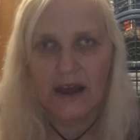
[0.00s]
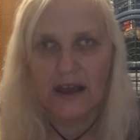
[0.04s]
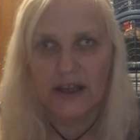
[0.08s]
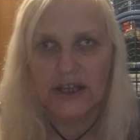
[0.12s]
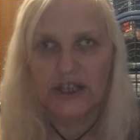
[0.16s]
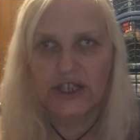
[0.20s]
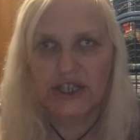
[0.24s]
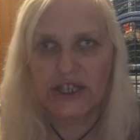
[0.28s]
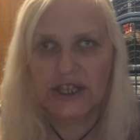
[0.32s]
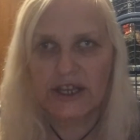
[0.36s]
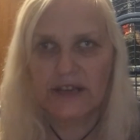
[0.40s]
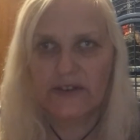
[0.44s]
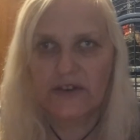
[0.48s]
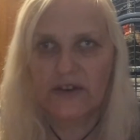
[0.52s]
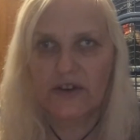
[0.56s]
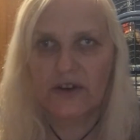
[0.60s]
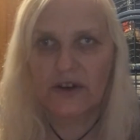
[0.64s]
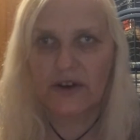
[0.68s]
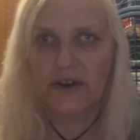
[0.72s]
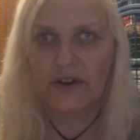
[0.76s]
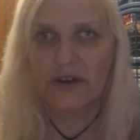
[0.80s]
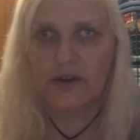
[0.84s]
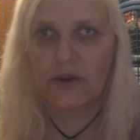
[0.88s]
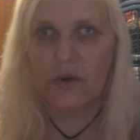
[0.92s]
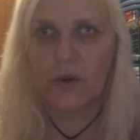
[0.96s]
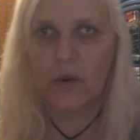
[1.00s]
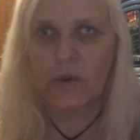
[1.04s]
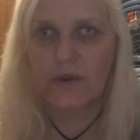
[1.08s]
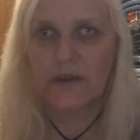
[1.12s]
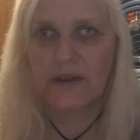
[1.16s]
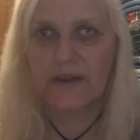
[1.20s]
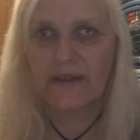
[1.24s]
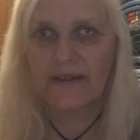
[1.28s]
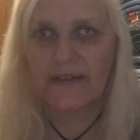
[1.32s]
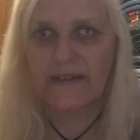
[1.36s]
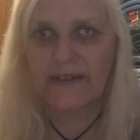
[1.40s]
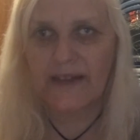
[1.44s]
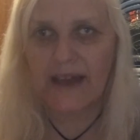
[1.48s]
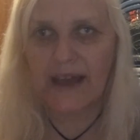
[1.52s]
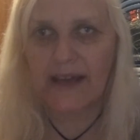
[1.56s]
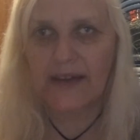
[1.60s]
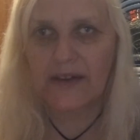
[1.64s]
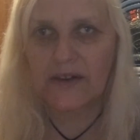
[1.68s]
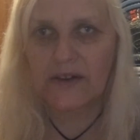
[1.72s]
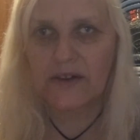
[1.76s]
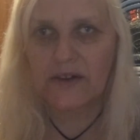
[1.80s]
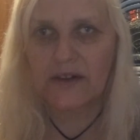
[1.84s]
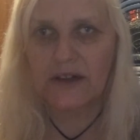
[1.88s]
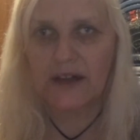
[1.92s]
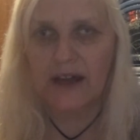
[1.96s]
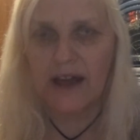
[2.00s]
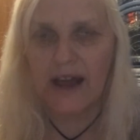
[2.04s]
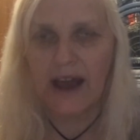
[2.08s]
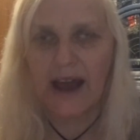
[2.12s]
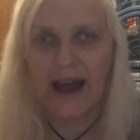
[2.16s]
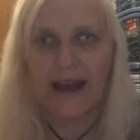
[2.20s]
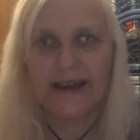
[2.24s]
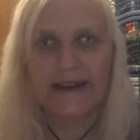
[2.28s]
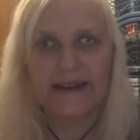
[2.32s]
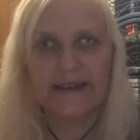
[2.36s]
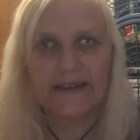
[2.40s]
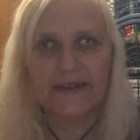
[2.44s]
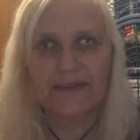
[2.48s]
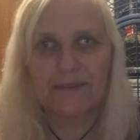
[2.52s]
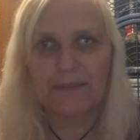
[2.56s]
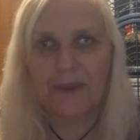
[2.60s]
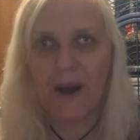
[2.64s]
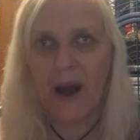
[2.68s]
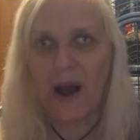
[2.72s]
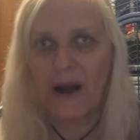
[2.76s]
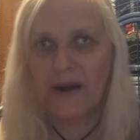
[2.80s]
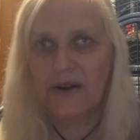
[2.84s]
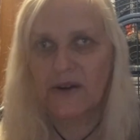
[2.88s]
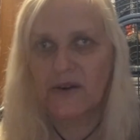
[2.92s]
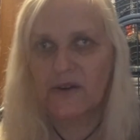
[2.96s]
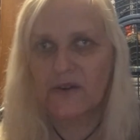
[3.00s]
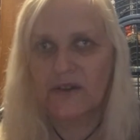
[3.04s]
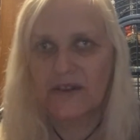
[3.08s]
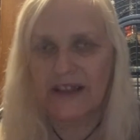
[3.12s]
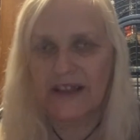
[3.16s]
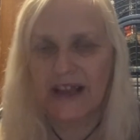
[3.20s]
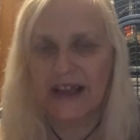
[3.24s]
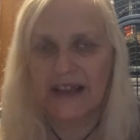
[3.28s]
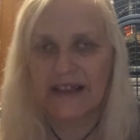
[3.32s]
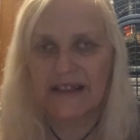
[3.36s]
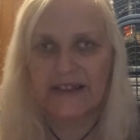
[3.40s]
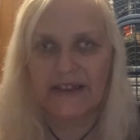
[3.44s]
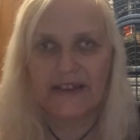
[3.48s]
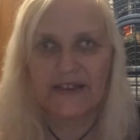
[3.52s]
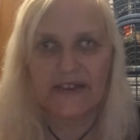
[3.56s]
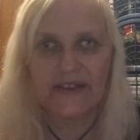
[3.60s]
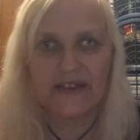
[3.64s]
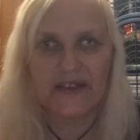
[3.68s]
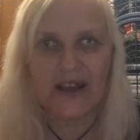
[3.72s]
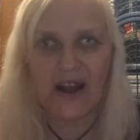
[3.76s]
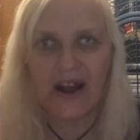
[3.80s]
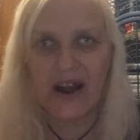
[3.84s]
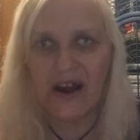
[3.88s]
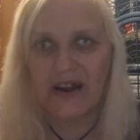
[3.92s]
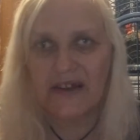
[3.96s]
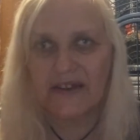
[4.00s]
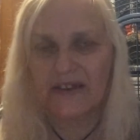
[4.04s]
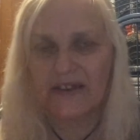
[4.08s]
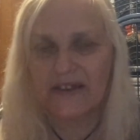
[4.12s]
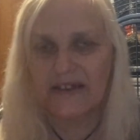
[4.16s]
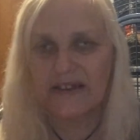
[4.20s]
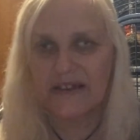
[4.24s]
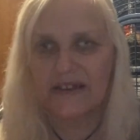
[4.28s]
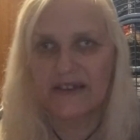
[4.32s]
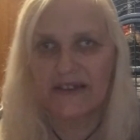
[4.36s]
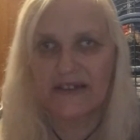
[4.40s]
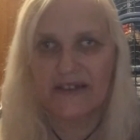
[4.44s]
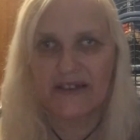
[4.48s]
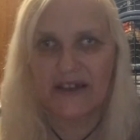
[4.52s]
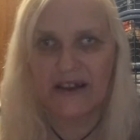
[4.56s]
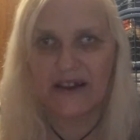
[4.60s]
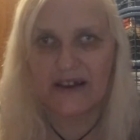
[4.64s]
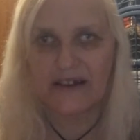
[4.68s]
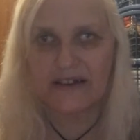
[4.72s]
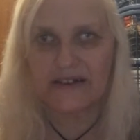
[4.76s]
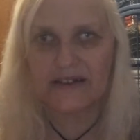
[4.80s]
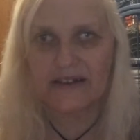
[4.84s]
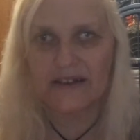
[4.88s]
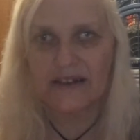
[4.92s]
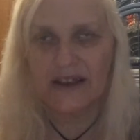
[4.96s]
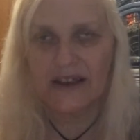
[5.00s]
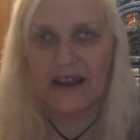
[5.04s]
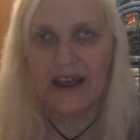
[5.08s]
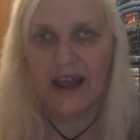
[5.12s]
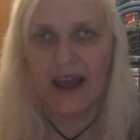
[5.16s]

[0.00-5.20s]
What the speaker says: She's got a golden saddle and it sparkles like the stars and the sun.